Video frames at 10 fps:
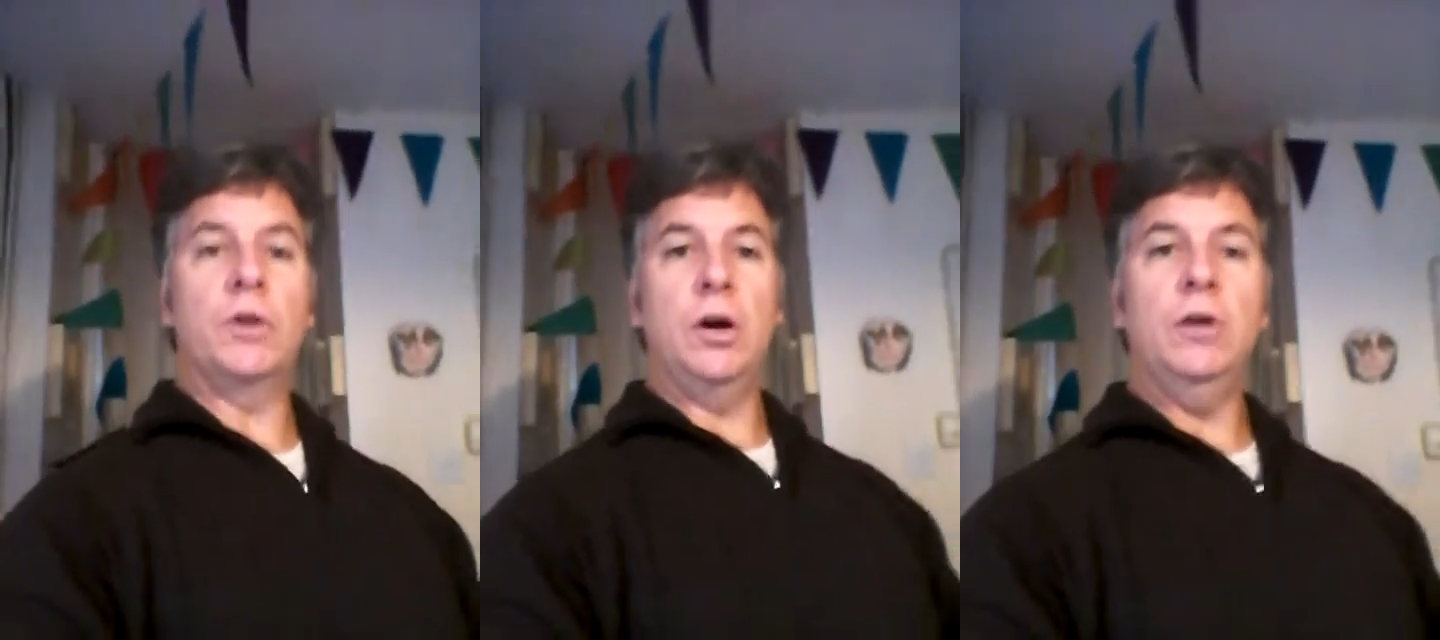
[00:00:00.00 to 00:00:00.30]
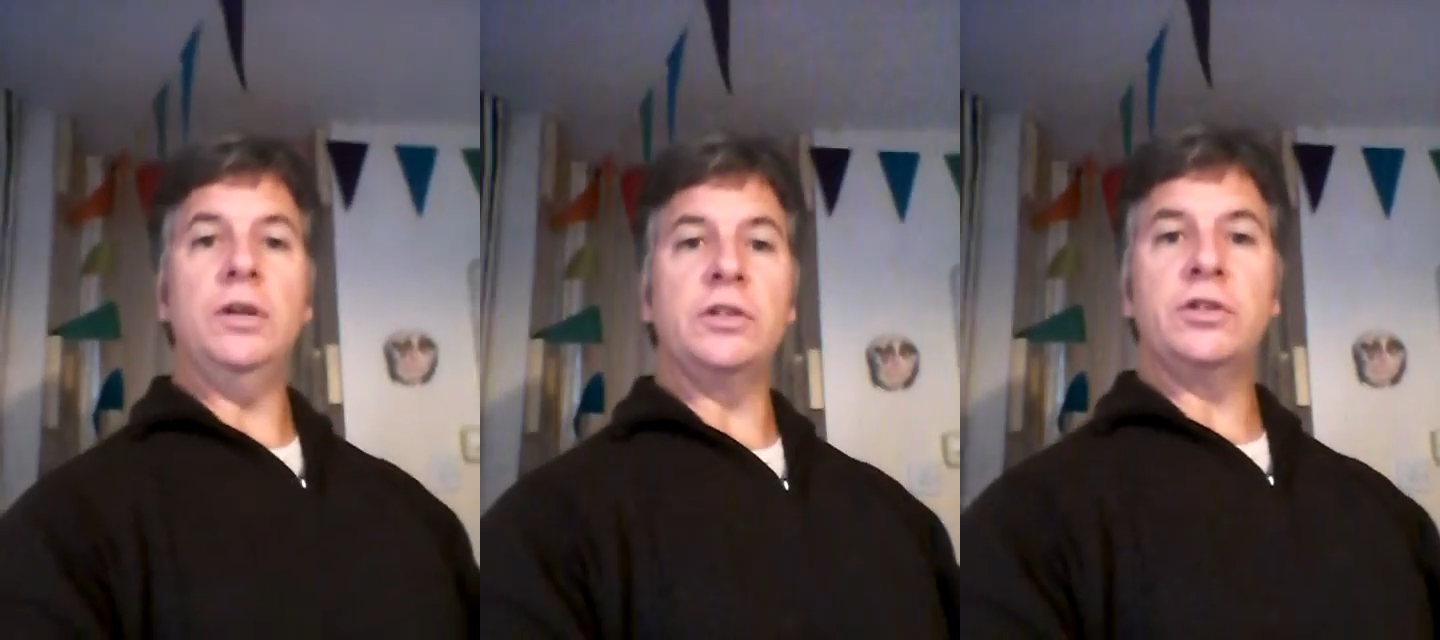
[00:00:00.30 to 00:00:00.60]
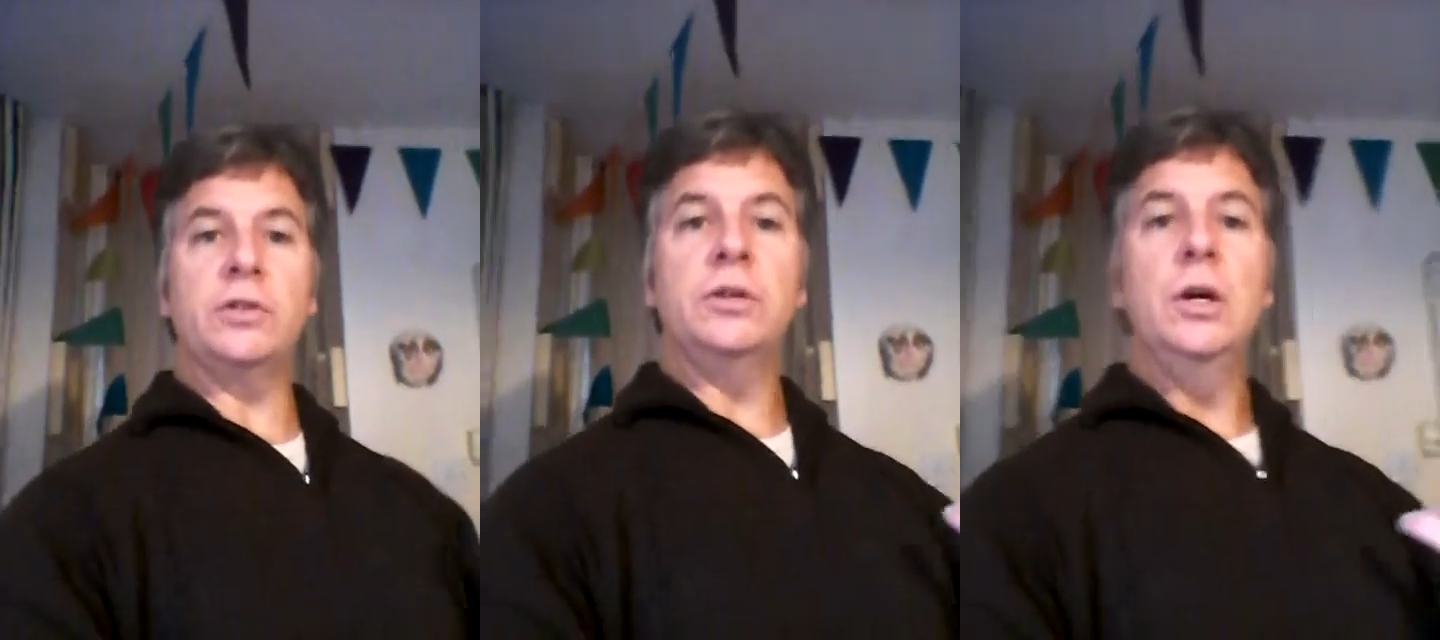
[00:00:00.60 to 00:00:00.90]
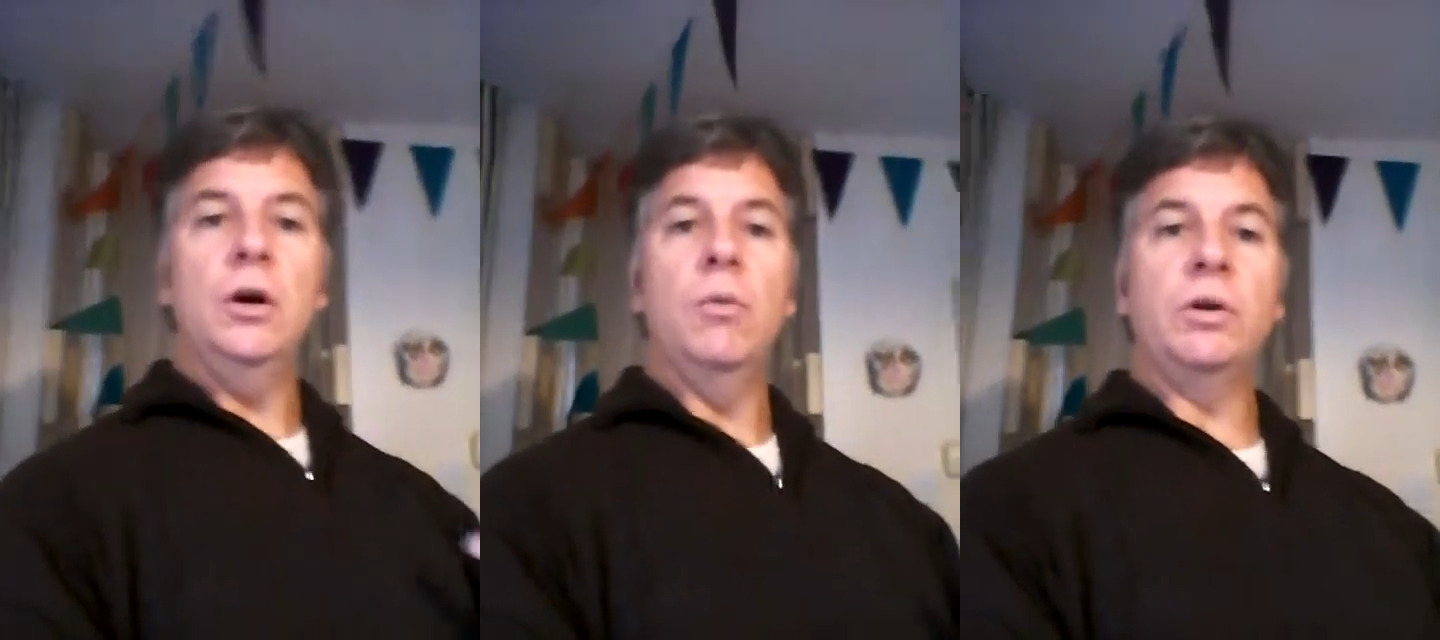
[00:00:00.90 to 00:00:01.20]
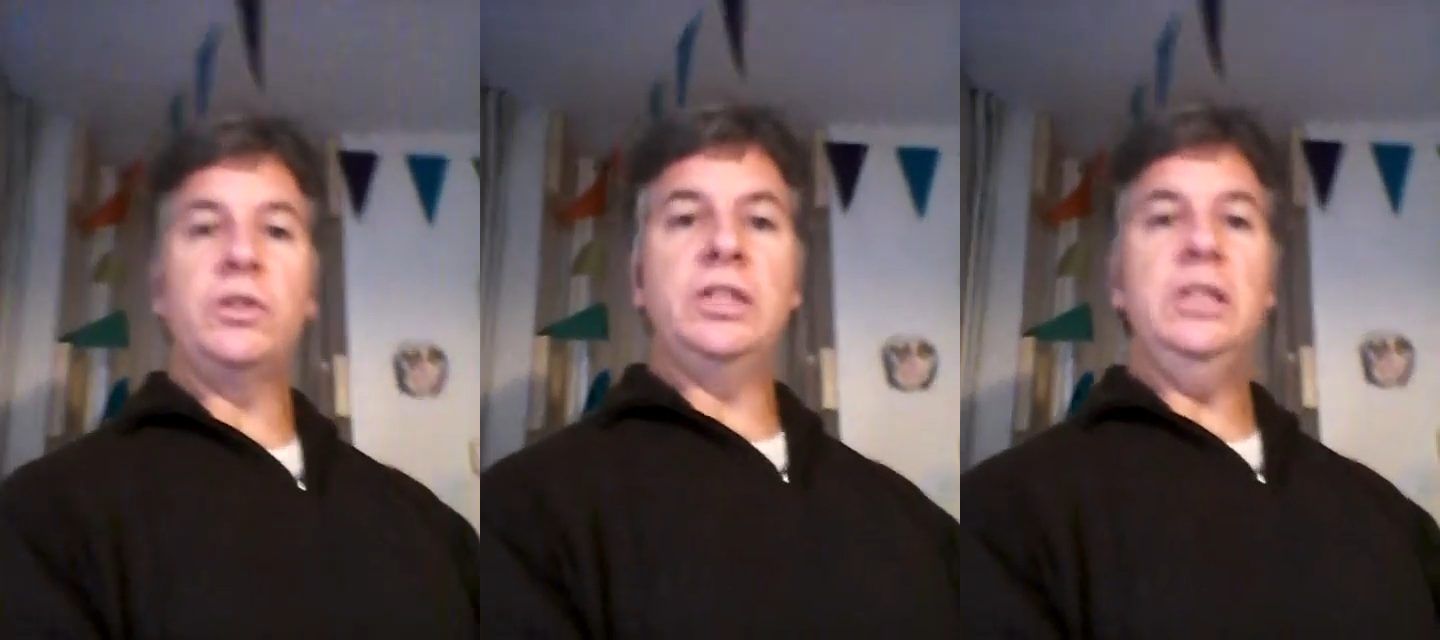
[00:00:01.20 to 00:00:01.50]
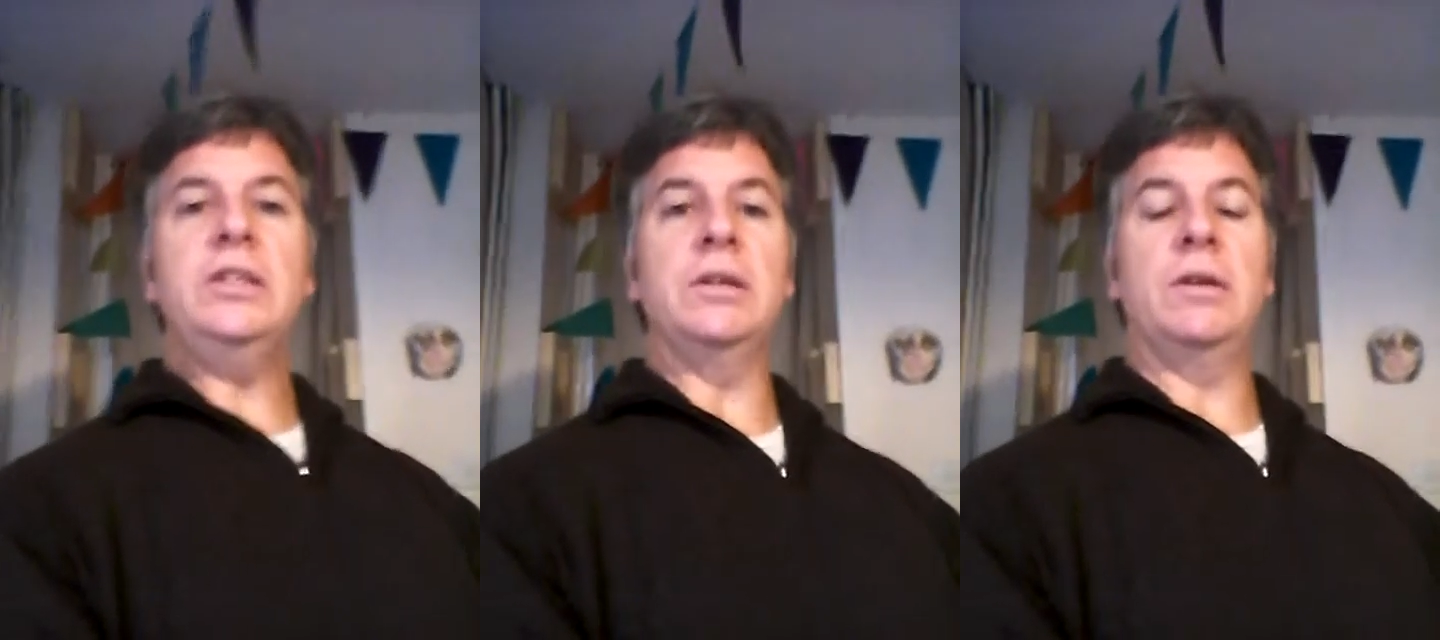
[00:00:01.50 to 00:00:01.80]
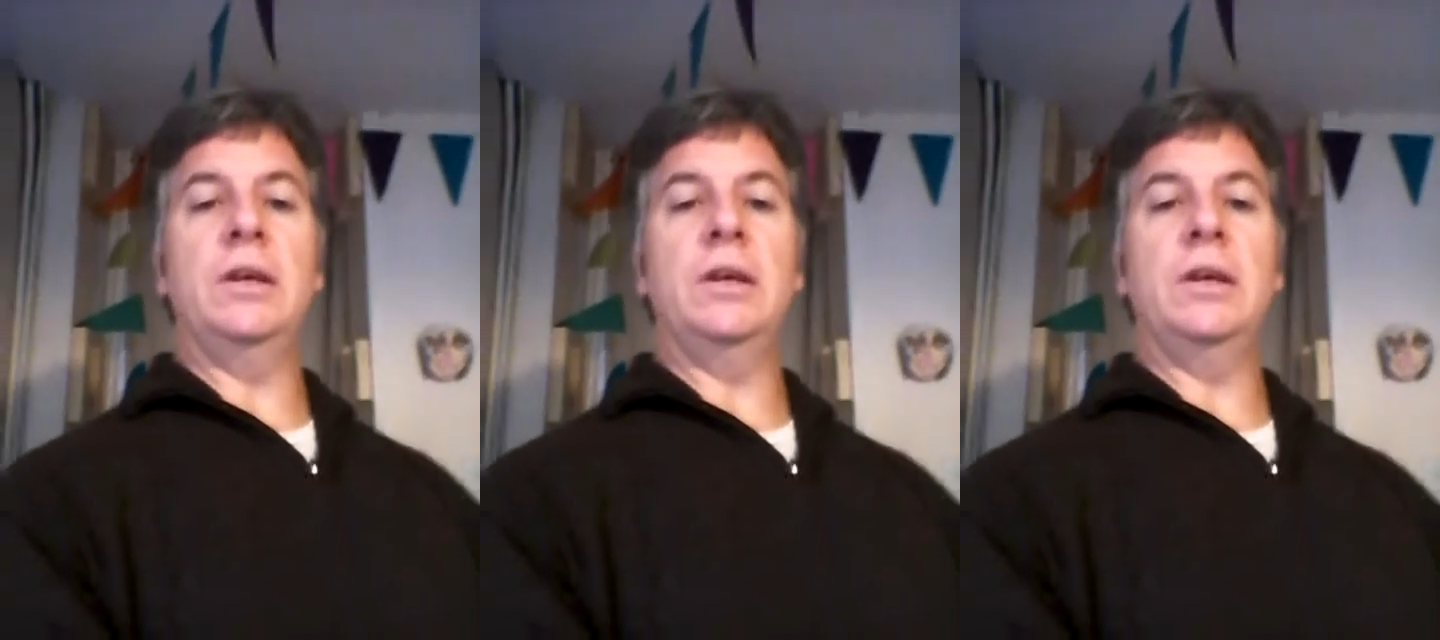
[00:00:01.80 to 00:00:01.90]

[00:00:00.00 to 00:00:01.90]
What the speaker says: code as to what's decent.